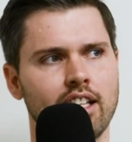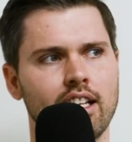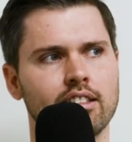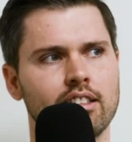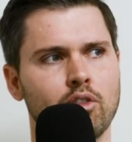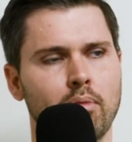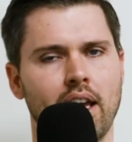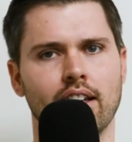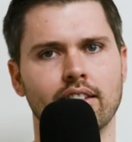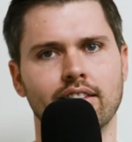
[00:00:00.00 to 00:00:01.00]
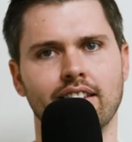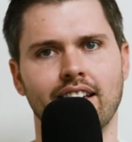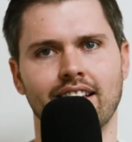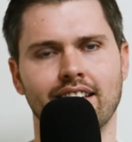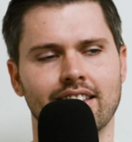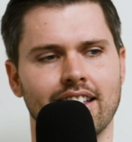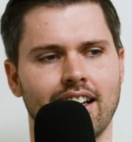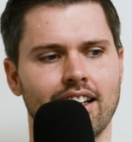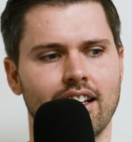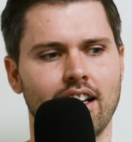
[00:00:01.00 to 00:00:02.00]
Jay's in Japan, yes, and
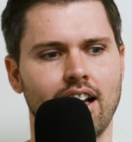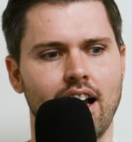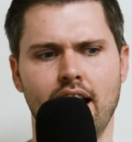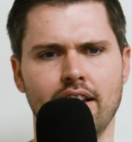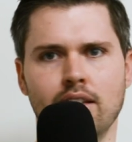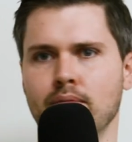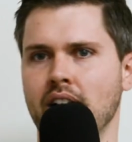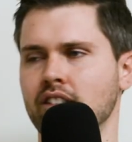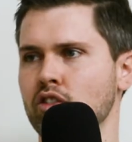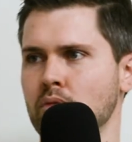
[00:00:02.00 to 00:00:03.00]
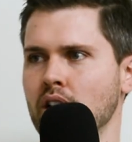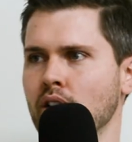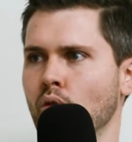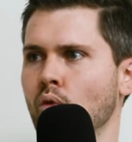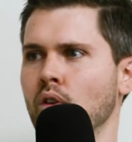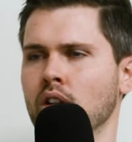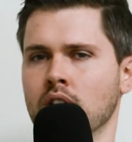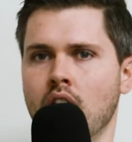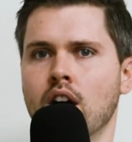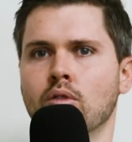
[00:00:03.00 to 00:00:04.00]
uh, I, he messaged me a,
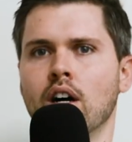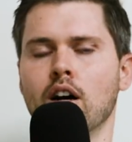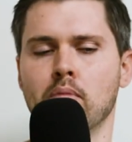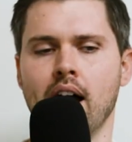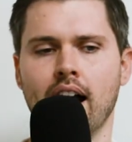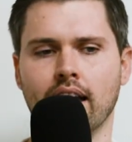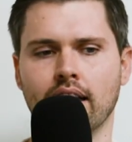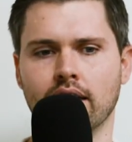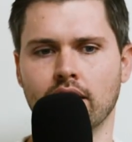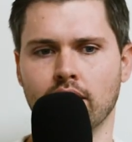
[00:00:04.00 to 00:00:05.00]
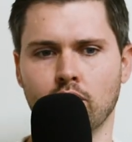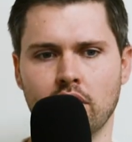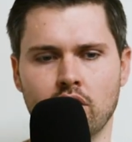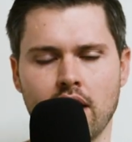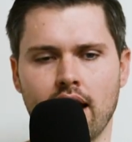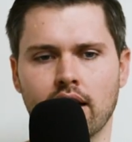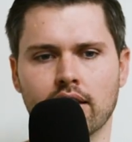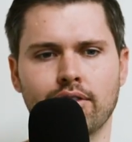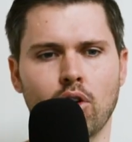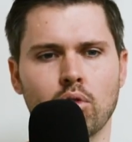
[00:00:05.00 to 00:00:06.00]
a, long while back, and we chatted
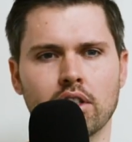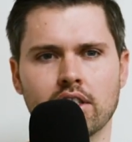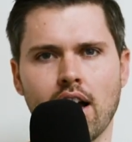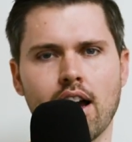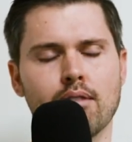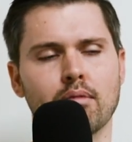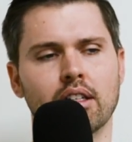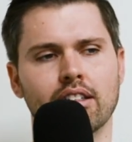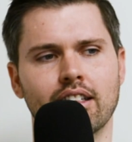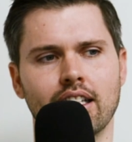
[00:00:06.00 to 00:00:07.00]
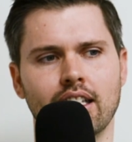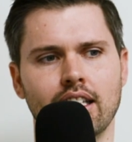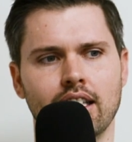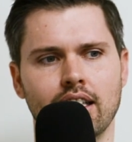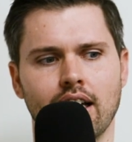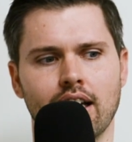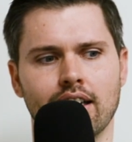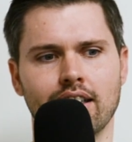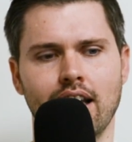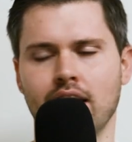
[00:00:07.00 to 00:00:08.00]
on the phone one time, and and he
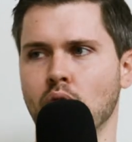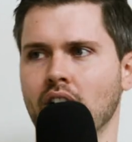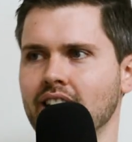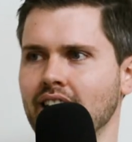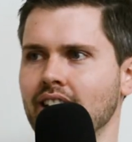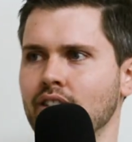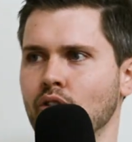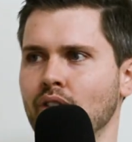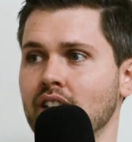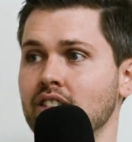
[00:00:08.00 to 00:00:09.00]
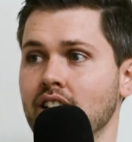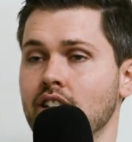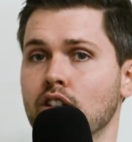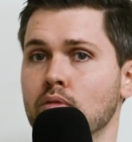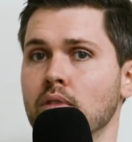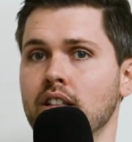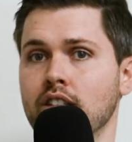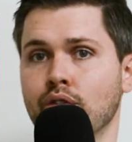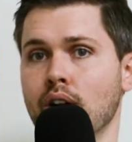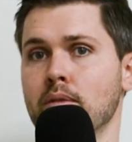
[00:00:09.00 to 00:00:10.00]
uh, yeah he wanted to get into investing here, but
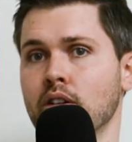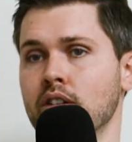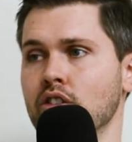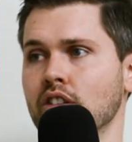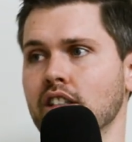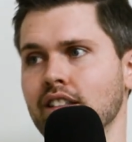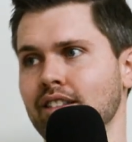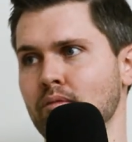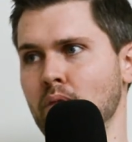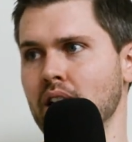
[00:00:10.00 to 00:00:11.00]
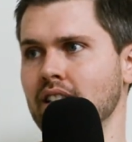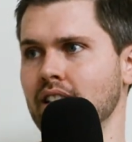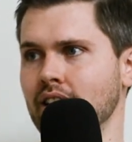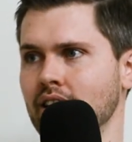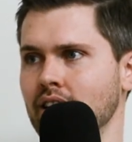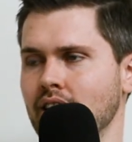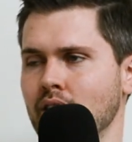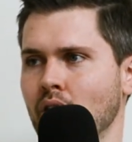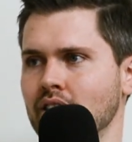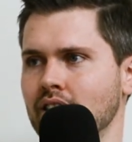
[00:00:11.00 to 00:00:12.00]
he's from here originally, but he
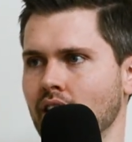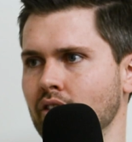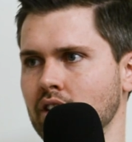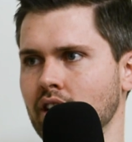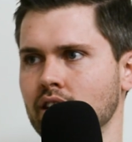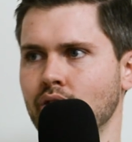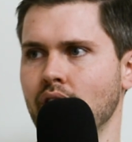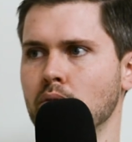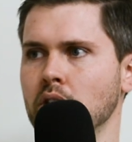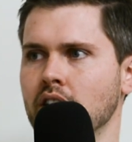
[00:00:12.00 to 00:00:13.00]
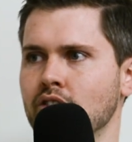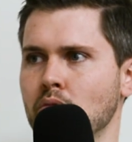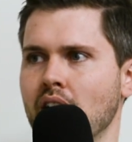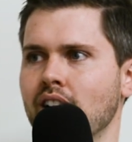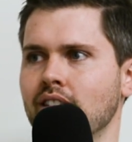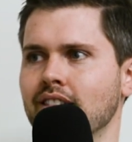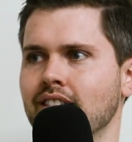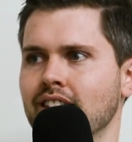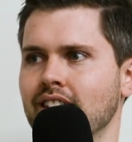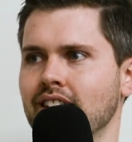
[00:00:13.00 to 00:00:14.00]
he wants to obviously he has a family in
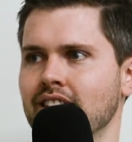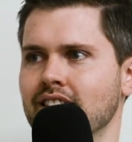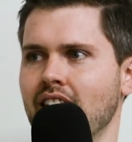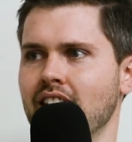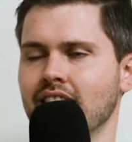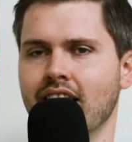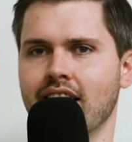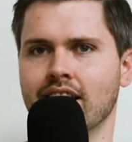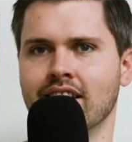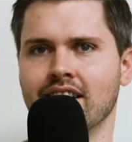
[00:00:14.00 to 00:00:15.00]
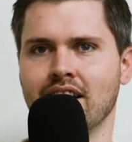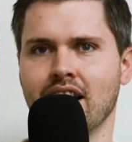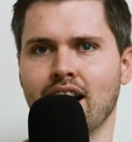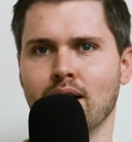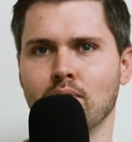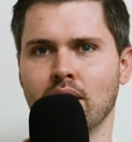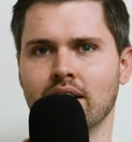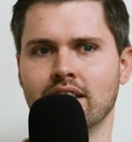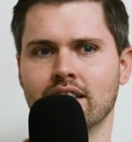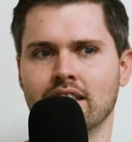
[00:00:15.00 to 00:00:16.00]
Japan, yep. staying there. Uh,
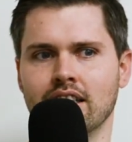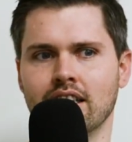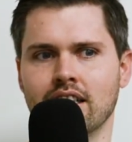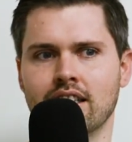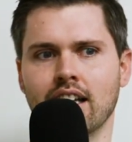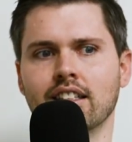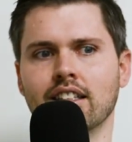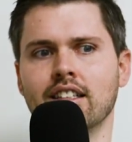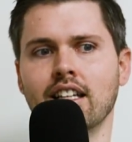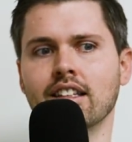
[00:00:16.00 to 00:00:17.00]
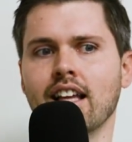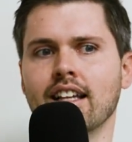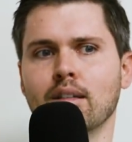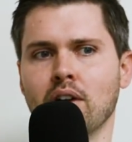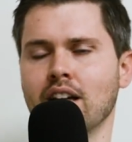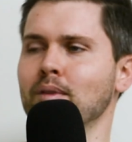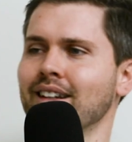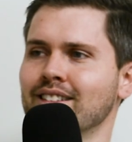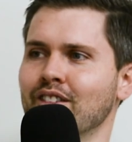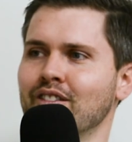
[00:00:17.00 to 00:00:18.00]
but doesn't didn't like the
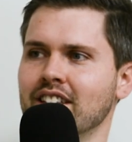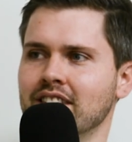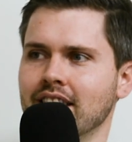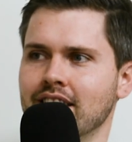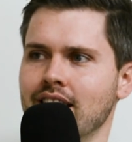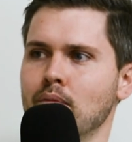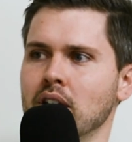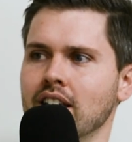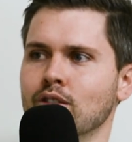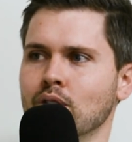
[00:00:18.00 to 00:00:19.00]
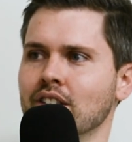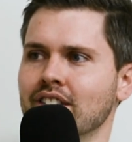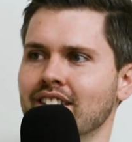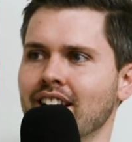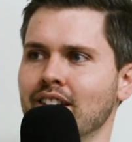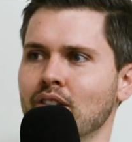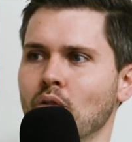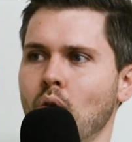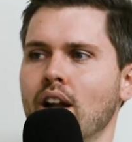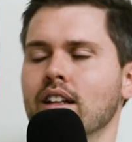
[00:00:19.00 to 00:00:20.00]
prospects of investing in Japanese real estate,
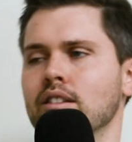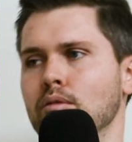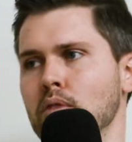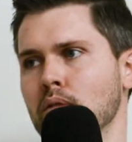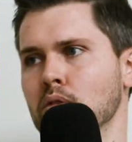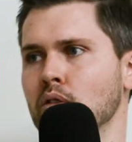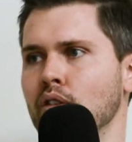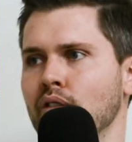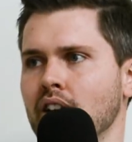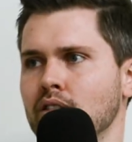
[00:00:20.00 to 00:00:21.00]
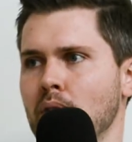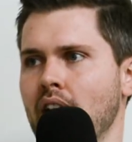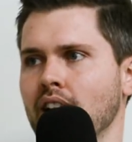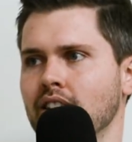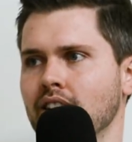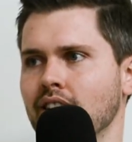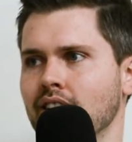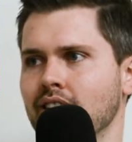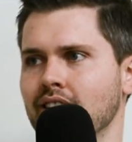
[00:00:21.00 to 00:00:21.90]
wanted to be able to invest back here.